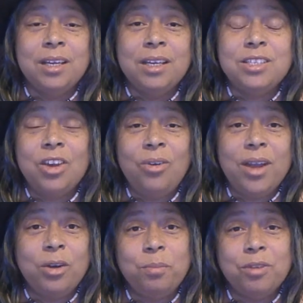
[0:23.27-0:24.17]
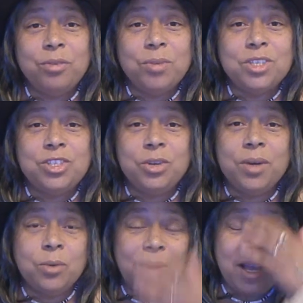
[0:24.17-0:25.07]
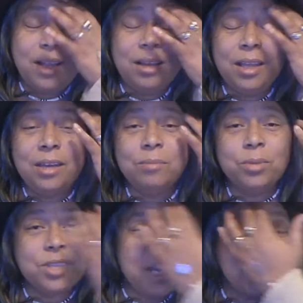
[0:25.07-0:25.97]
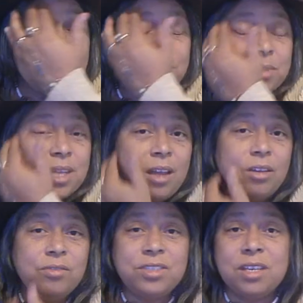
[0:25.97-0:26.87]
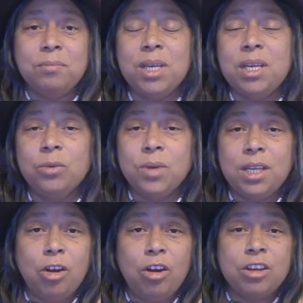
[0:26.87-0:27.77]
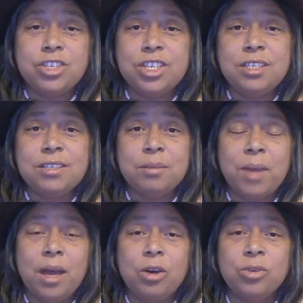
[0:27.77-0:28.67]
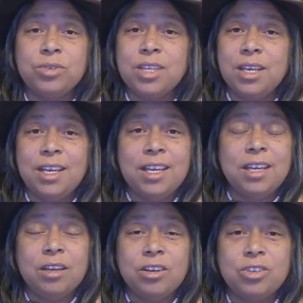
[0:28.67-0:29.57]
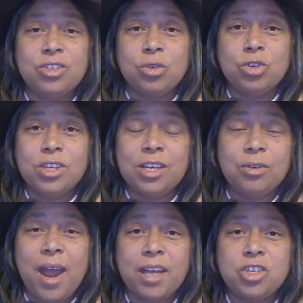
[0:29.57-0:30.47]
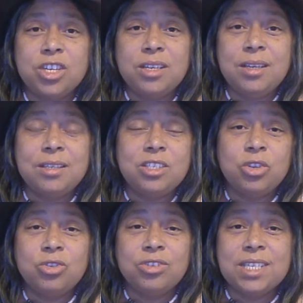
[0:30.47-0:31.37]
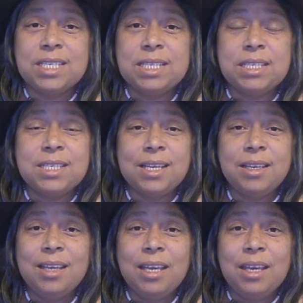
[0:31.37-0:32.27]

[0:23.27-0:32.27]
So I hope everyone's doing well and protecting themselves and being really cautious about, you know, social interaction and social distancing.